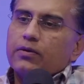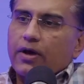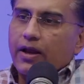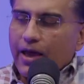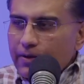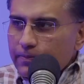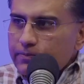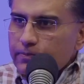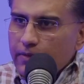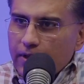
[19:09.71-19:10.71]
about Adam,
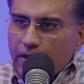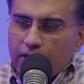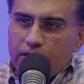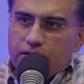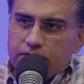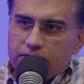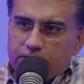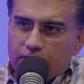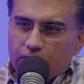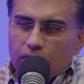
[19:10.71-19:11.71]
and his
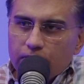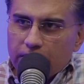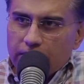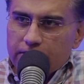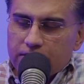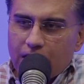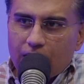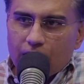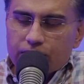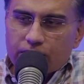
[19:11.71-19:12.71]
loneliness, God
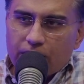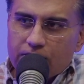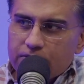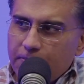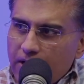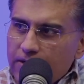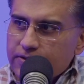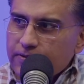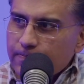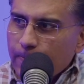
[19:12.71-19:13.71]
also cares about
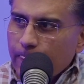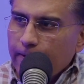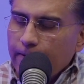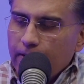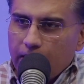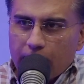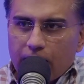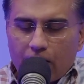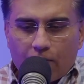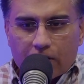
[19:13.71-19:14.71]
us. That's true. And
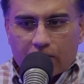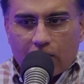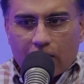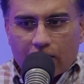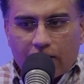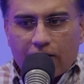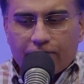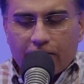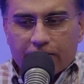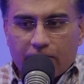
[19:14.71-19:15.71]
again, I want to cl-
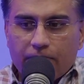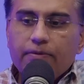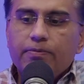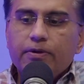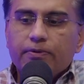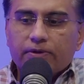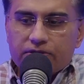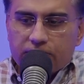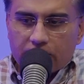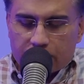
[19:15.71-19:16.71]
clarify there may be people
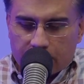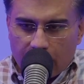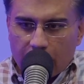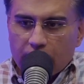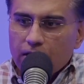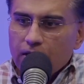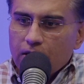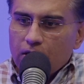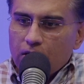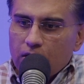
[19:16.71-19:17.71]
listening today
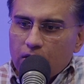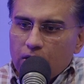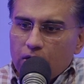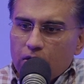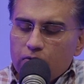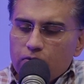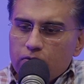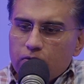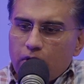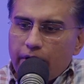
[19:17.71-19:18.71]

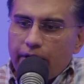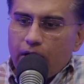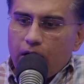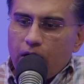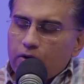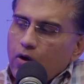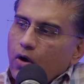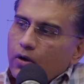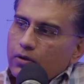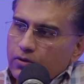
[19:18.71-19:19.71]
who are
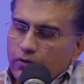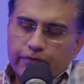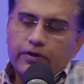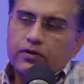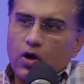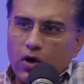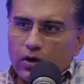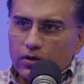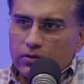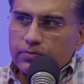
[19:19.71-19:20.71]
called or feel
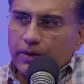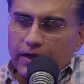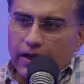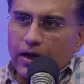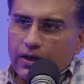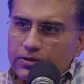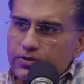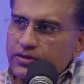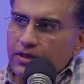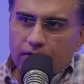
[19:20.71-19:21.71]
called by God to
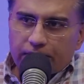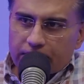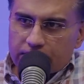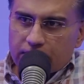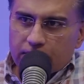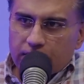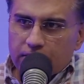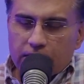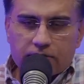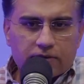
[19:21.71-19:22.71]
singleness. Hmm.
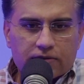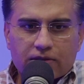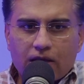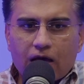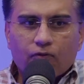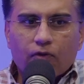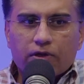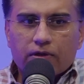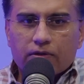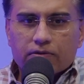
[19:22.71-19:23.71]
This is not for a